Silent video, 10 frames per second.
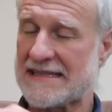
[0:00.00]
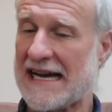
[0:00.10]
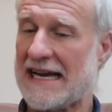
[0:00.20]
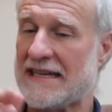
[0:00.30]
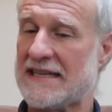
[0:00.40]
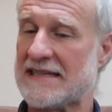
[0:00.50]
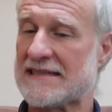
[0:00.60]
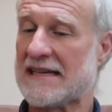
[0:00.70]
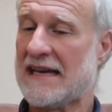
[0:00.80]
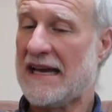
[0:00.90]

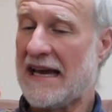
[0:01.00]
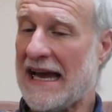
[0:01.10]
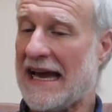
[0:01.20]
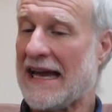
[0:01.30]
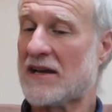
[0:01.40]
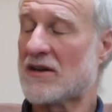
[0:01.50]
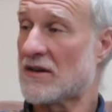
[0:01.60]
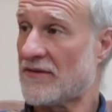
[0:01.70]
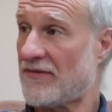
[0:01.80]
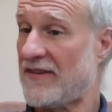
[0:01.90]
sadness,
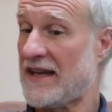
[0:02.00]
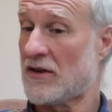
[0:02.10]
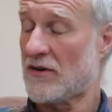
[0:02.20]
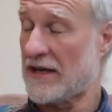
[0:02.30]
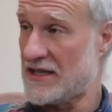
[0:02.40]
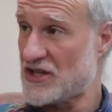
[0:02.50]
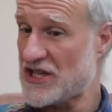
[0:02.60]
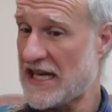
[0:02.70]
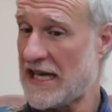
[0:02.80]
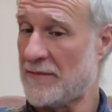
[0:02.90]
anger, fear, and
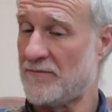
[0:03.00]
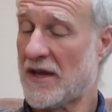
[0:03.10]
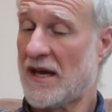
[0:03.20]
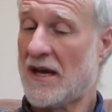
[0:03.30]
shame.